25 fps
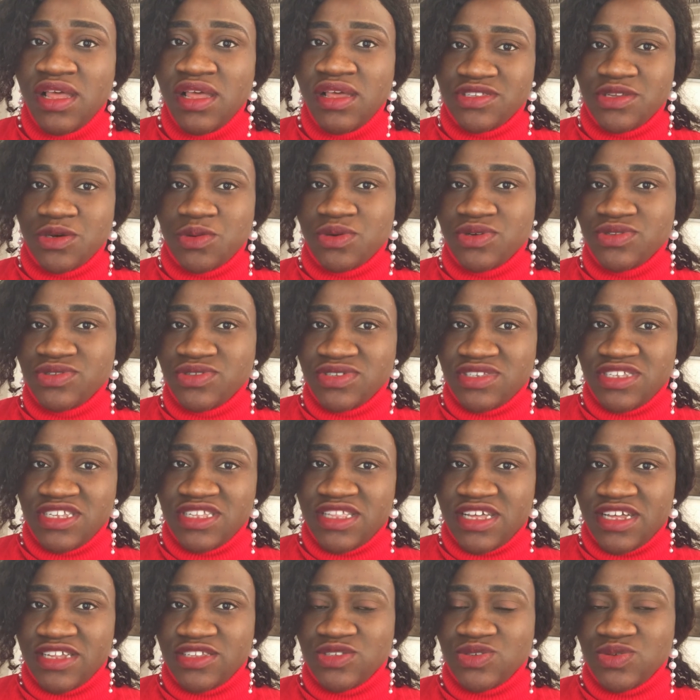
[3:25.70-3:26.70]
they want to see
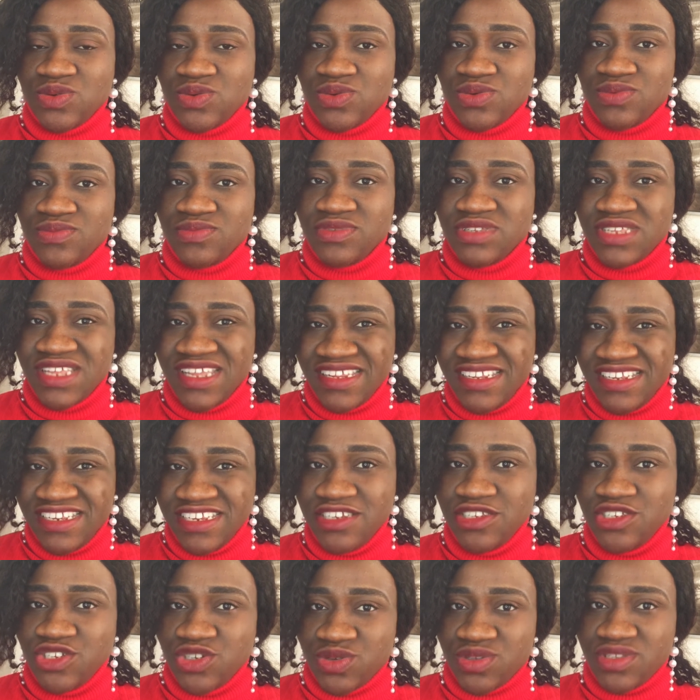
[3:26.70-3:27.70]
that so they
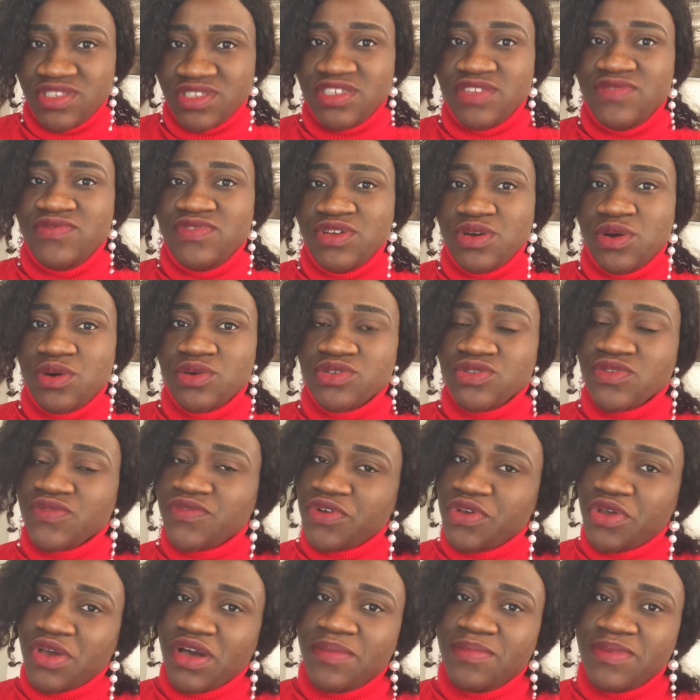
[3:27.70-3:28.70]
need your cv also
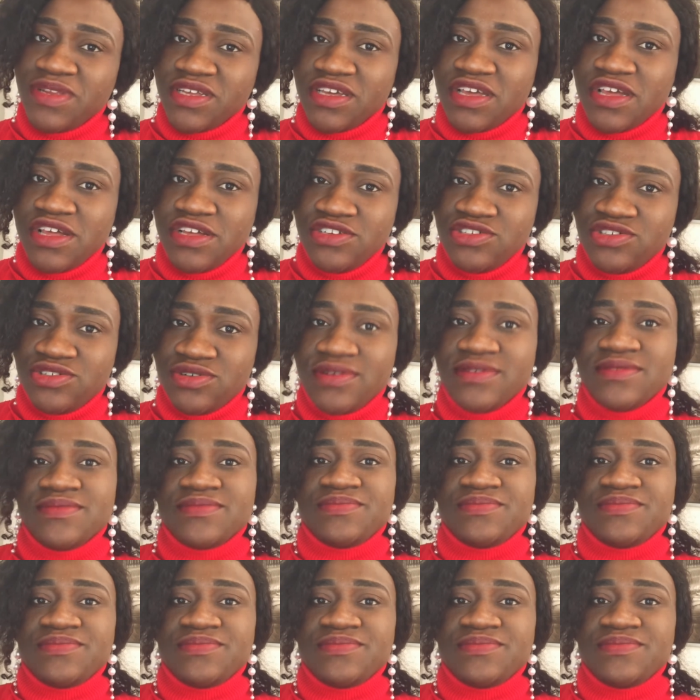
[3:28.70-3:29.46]
for your application